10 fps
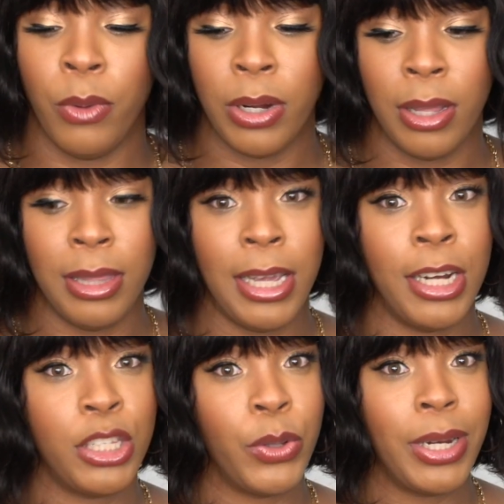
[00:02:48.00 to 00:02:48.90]
going on
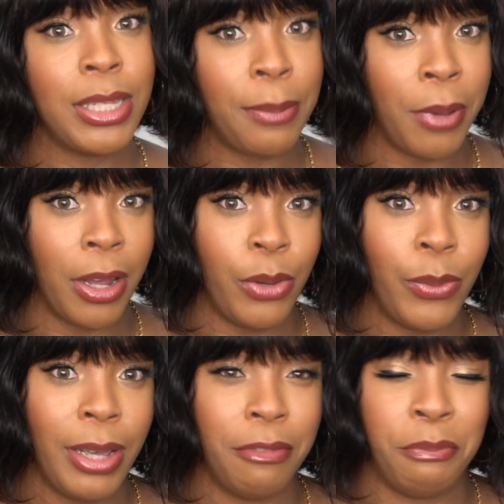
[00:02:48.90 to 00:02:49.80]
there so it is a body
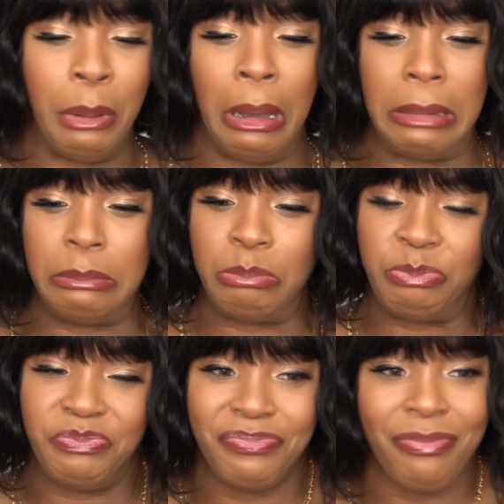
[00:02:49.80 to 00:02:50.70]
wave but
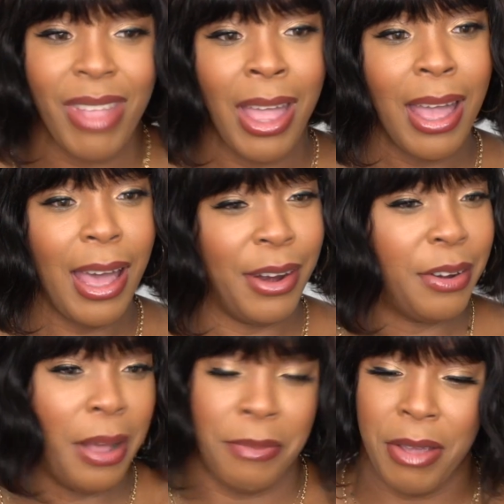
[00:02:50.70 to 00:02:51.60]
I
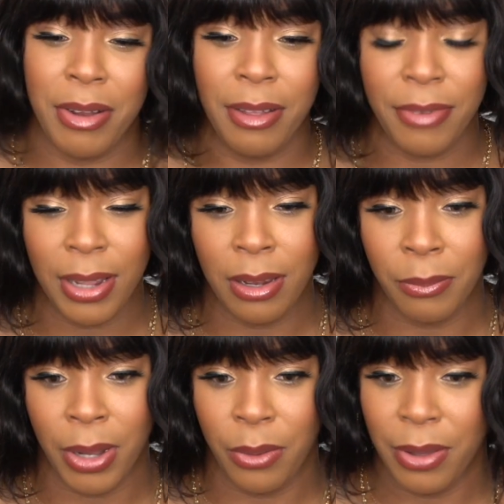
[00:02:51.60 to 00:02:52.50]
don't know I'm not really feeling
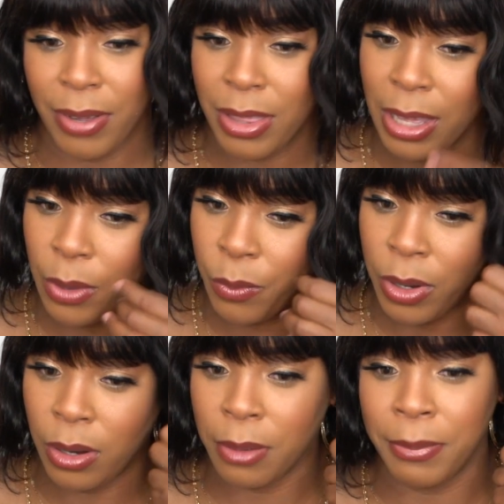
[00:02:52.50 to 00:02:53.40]
the body wave I think it
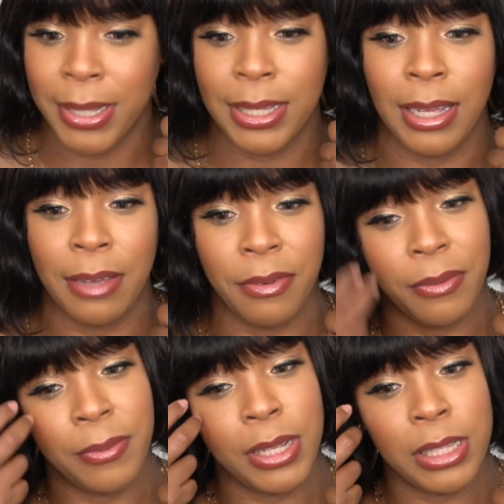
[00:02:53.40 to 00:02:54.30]
would look better if
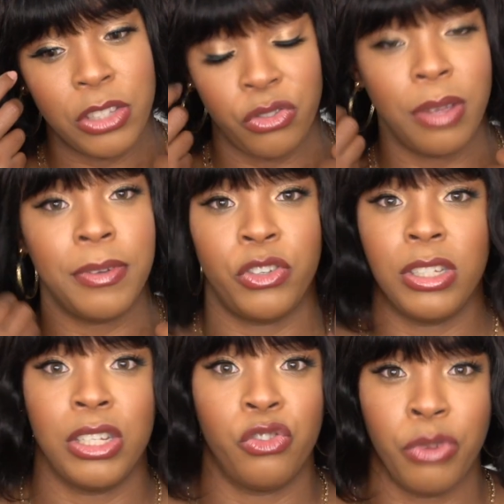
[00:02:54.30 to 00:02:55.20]
it it's if it's
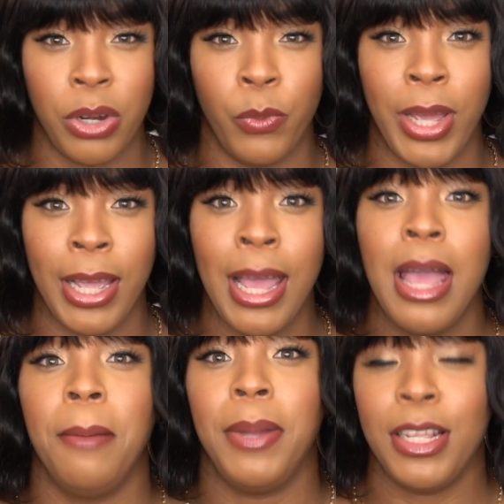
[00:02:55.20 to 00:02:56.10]
just a straight wig
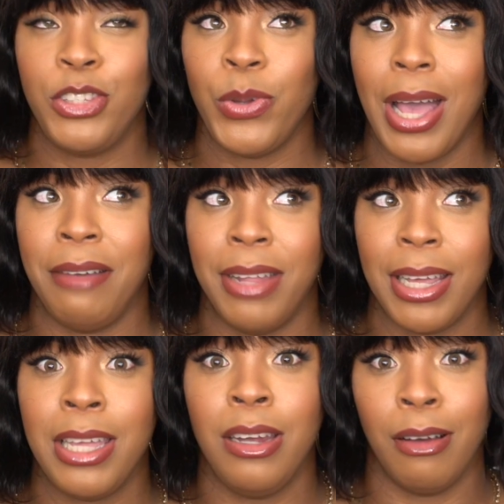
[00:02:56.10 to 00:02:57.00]
plus you have
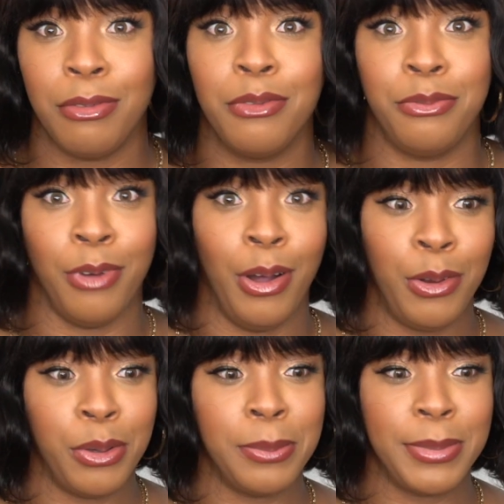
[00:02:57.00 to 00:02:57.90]
like enough
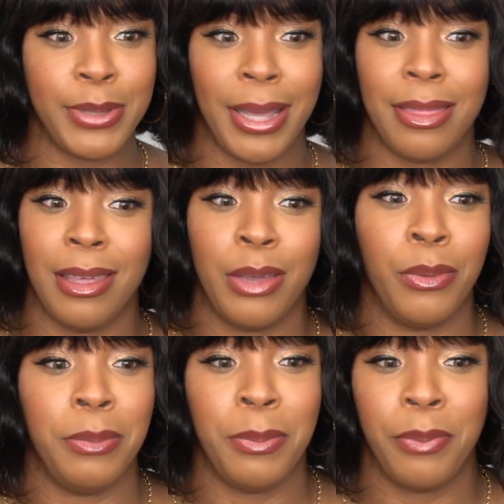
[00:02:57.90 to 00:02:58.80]
volume so I think it
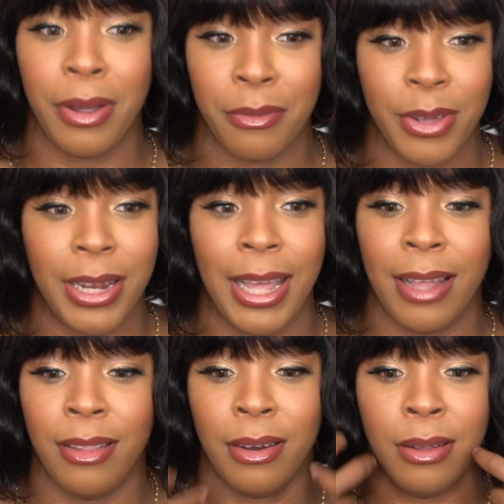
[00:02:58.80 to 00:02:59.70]
would be perfect
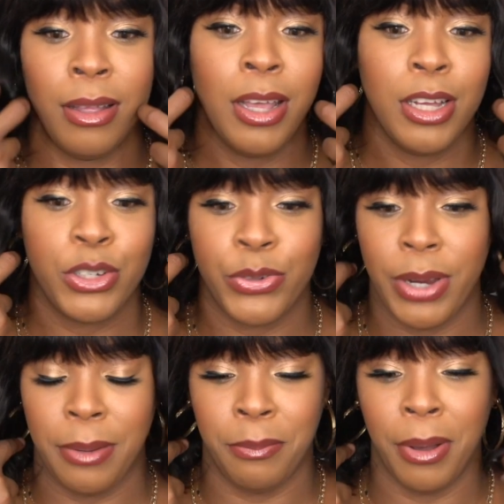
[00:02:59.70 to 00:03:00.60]
like a little
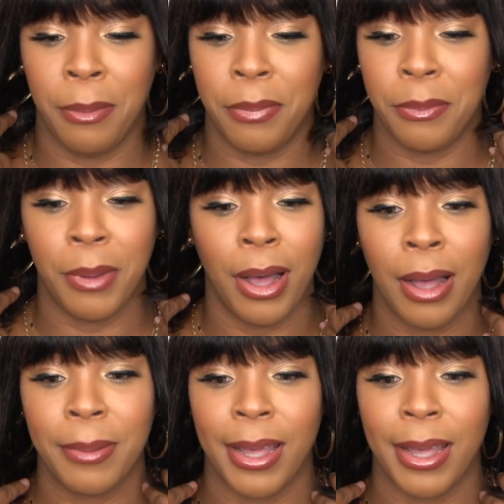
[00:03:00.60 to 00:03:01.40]
straight bump bob